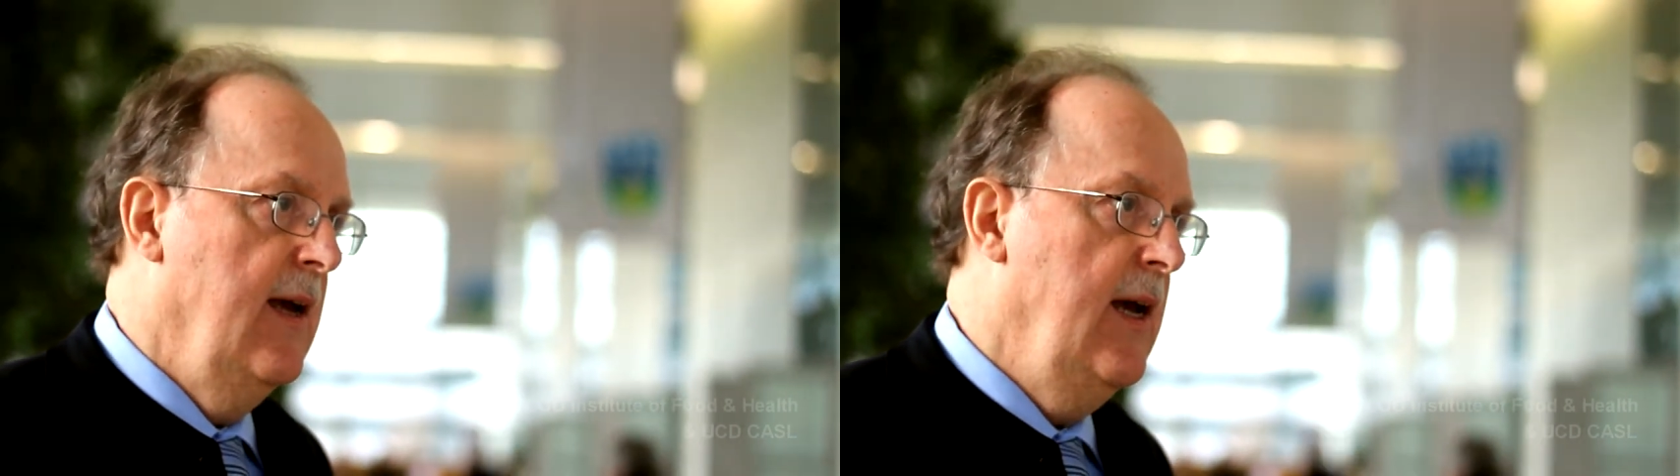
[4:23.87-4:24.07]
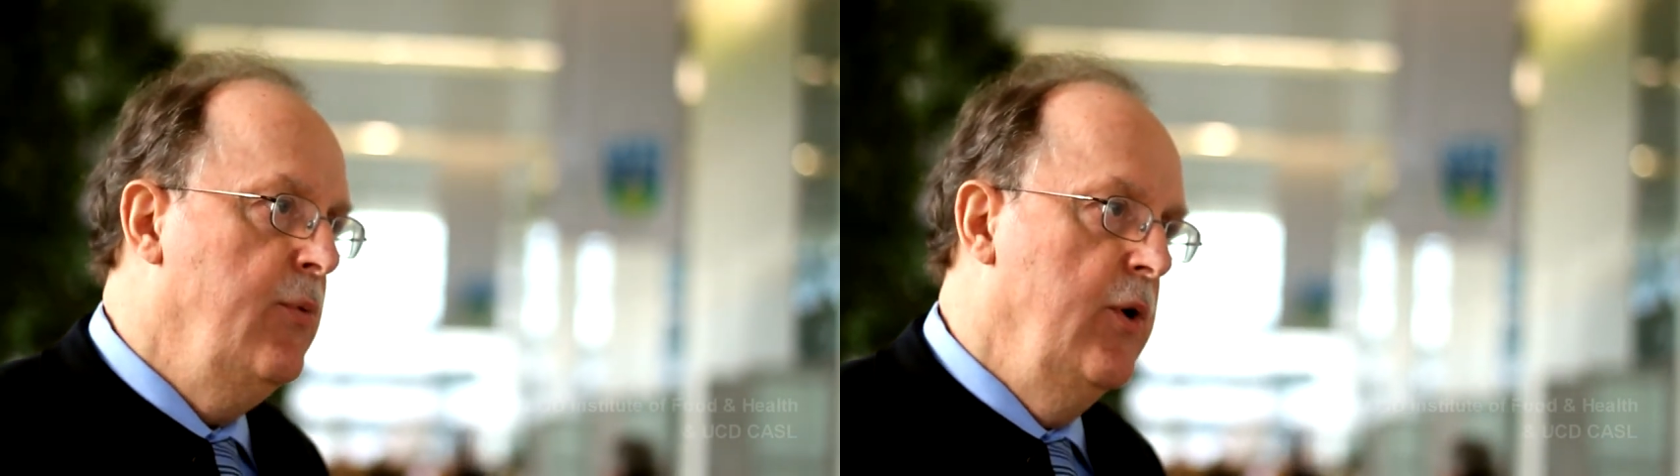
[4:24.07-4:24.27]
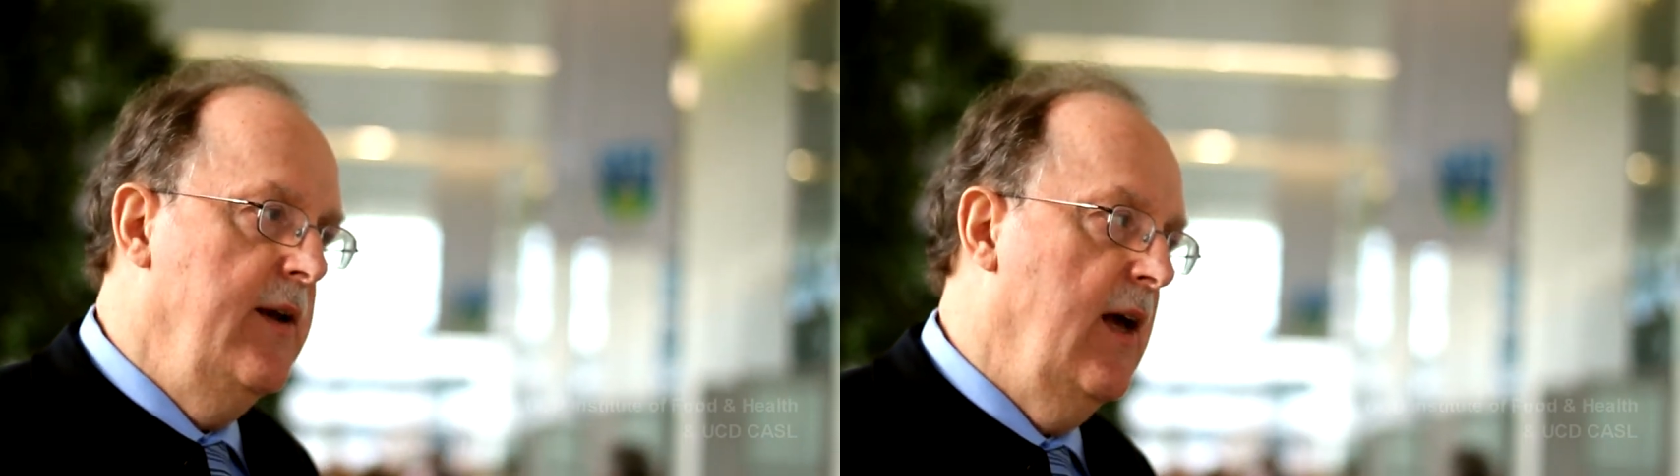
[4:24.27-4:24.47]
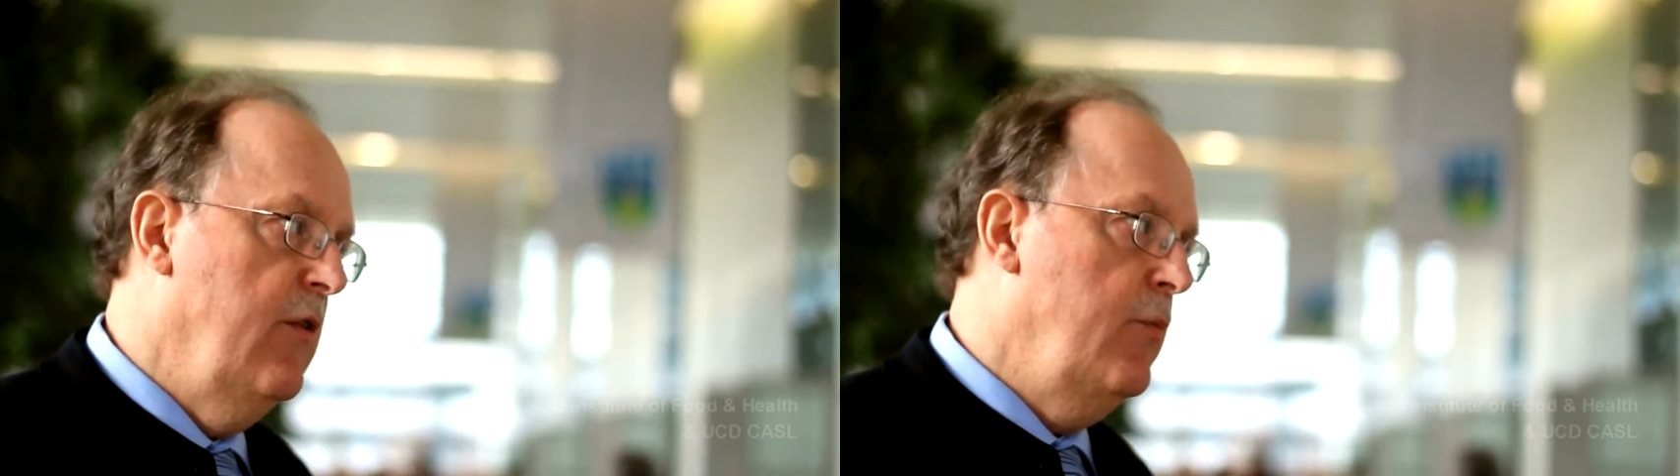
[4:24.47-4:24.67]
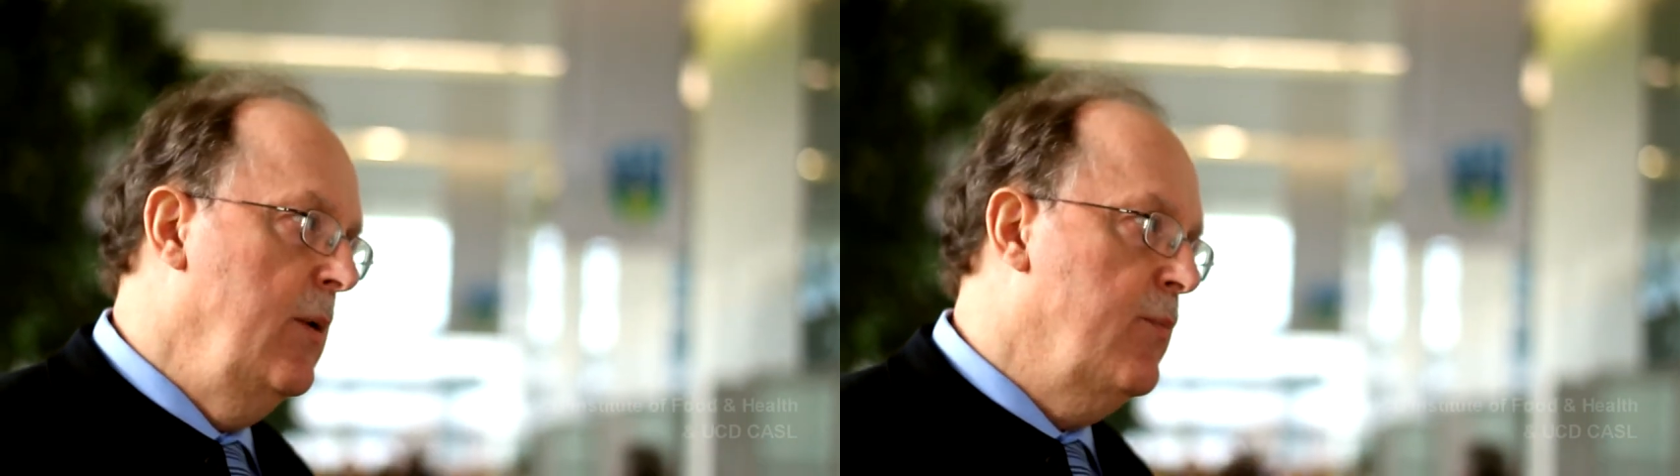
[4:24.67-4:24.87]
It wouldn't
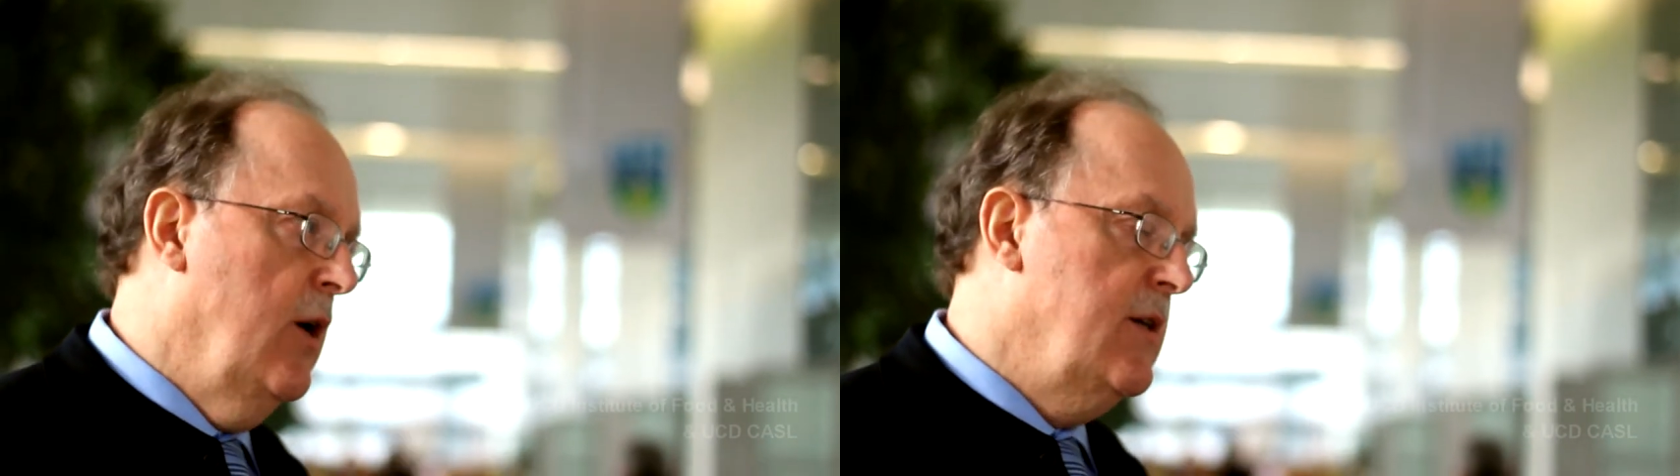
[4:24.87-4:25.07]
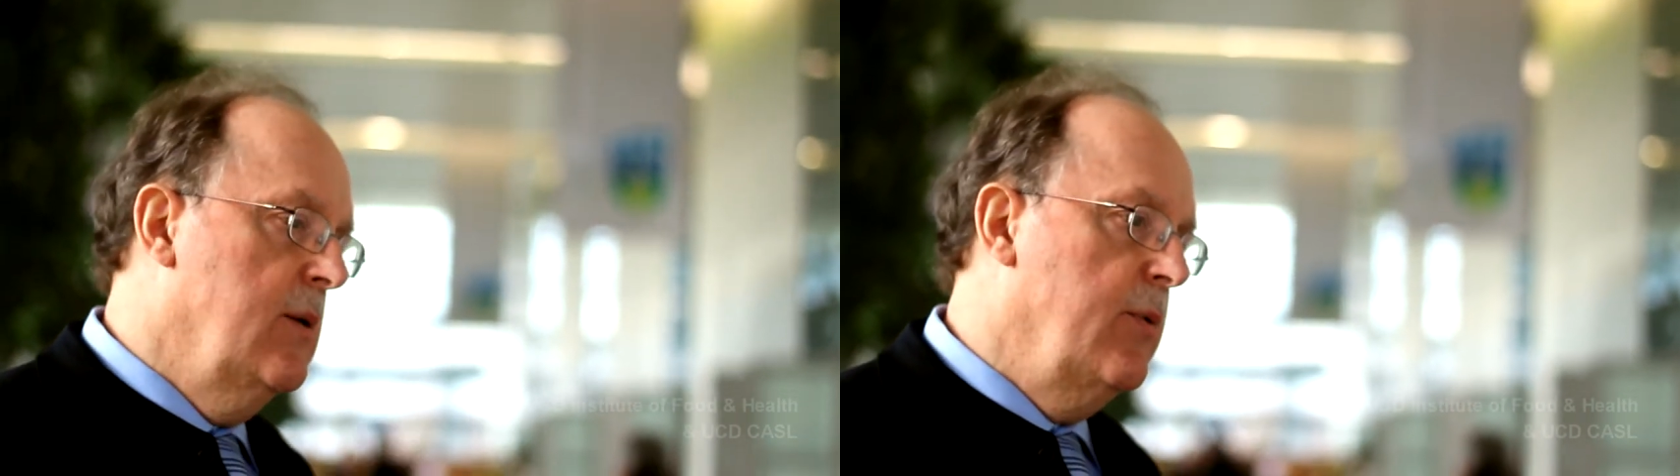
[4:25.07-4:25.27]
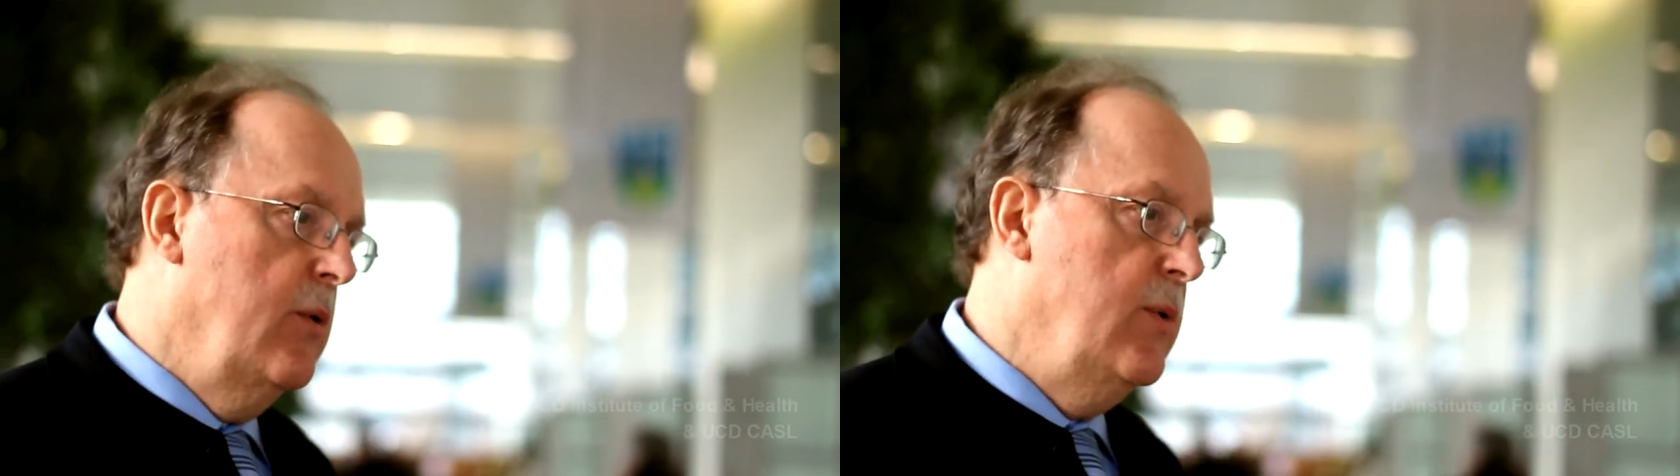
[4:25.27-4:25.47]
have been possible